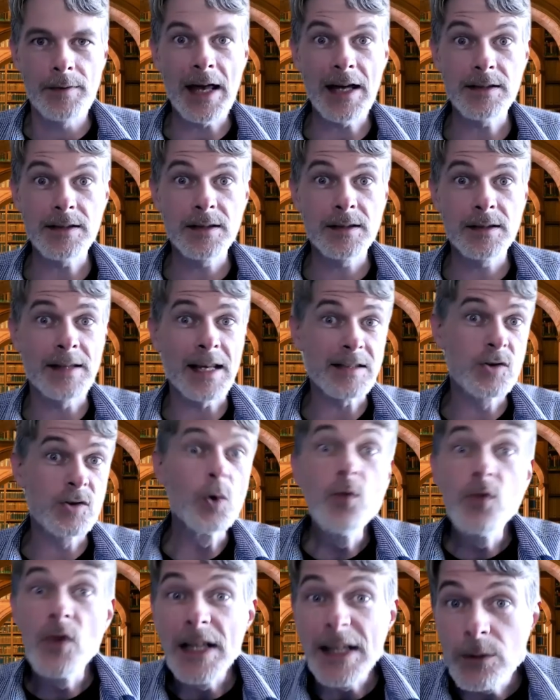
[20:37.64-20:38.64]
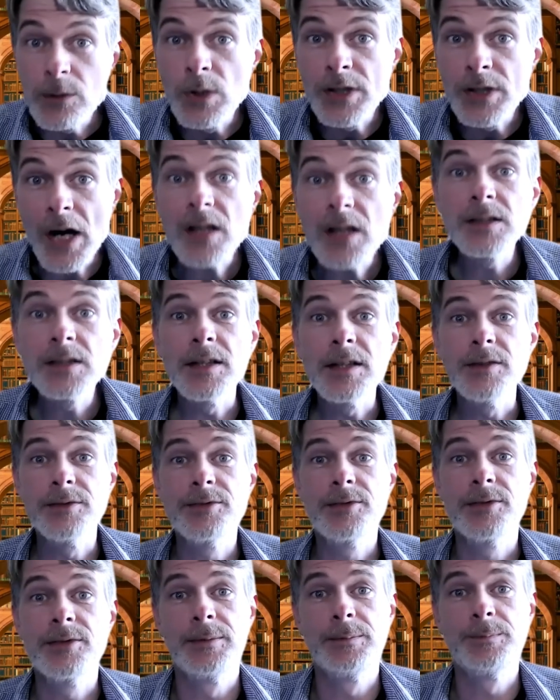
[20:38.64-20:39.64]
that that's overly
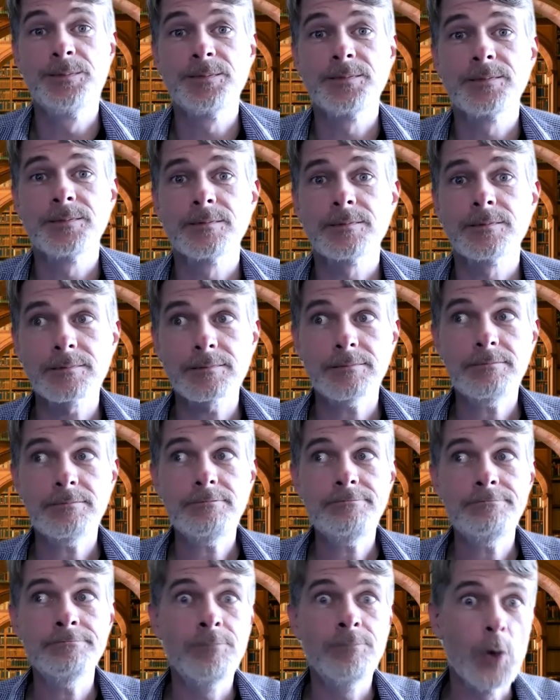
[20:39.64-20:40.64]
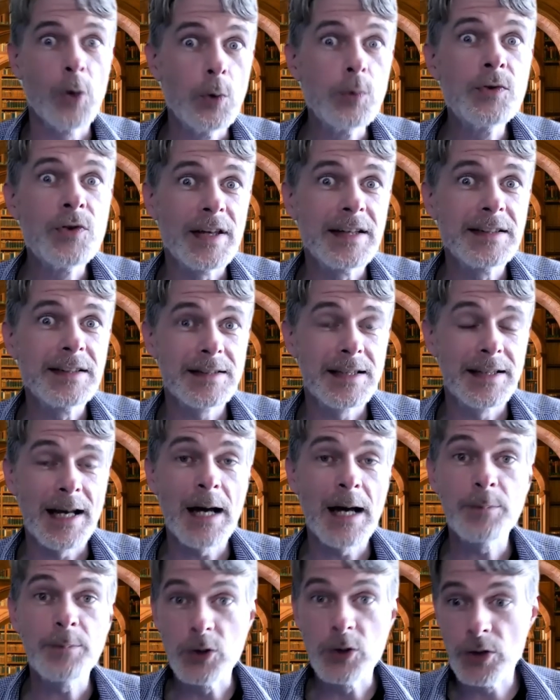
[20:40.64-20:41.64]
reductive those things can
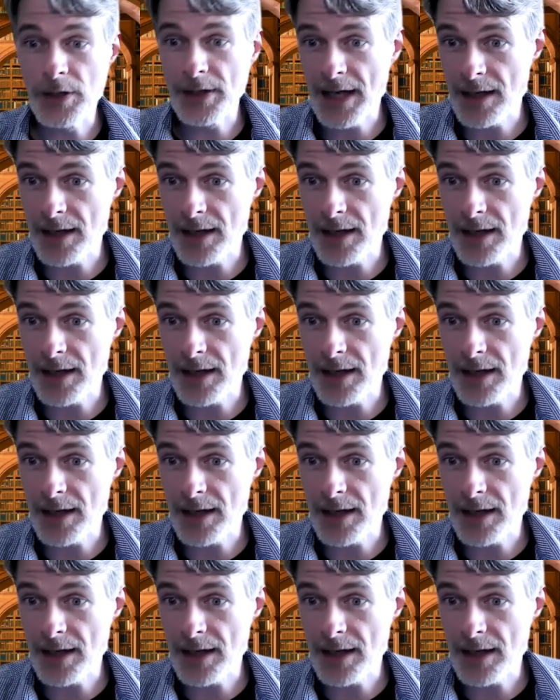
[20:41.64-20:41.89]
happen you can